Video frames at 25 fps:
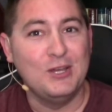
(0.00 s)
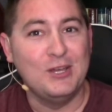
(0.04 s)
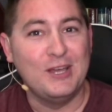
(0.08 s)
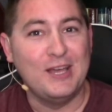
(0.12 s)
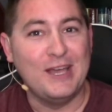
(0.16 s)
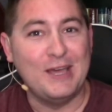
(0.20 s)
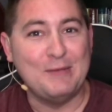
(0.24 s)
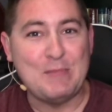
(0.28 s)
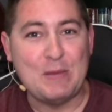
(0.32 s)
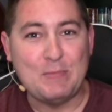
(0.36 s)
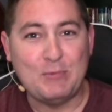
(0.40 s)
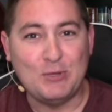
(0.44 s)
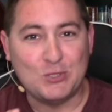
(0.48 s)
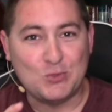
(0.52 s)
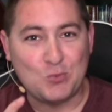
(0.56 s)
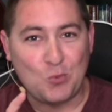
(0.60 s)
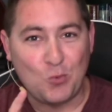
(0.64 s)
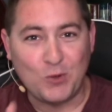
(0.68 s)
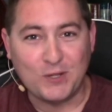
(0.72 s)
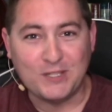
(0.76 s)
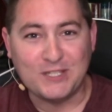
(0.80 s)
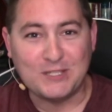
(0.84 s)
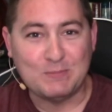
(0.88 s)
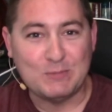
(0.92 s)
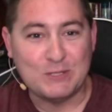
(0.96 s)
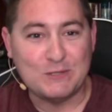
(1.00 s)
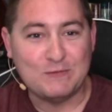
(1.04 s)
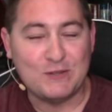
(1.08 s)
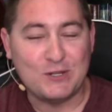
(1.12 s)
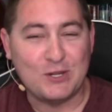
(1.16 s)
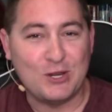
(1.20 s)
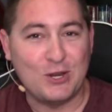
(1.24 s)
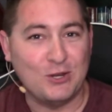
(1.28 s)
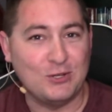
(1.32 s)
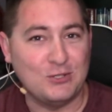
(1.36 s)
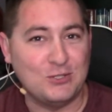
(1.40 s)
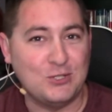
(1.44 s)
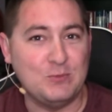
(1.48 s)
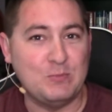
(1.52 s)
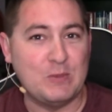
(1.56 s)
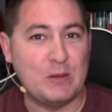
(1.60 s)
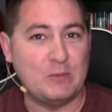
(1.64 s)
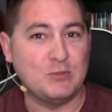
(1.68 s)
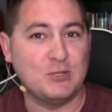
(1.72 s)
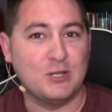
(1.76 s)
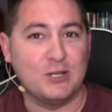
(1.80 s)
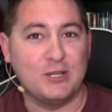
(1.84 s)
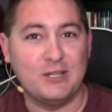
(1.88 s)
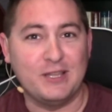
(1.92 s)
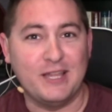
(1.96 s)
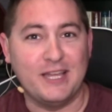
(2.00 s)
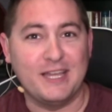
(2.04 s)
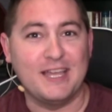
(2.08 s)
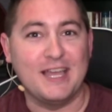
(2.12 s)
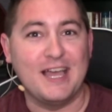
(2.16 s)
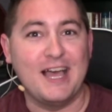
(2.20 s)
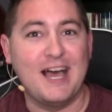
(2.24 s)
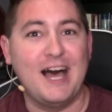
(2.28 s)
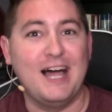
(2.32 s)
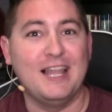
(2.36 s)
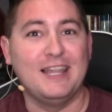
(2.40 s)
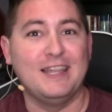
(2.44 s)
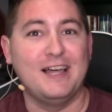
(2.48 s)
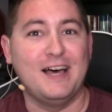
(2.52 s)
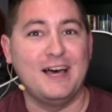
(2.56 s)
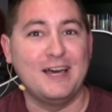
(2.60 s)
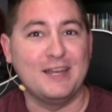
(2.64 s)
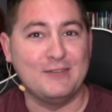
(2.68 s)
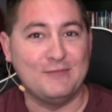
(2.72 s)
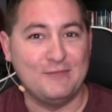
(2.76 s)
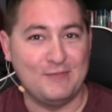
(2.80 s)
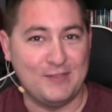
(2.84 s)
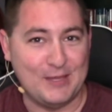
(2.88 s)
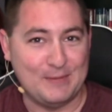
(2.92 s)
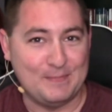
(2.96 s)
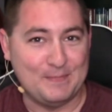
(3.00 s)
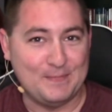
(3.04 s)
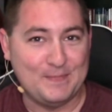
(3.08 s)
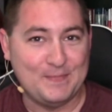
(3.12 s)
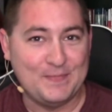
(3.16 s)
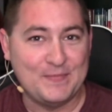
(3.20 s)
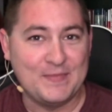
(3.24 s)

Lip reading: and maybe it's one specific cartoon, but I'm talking like a lot of them.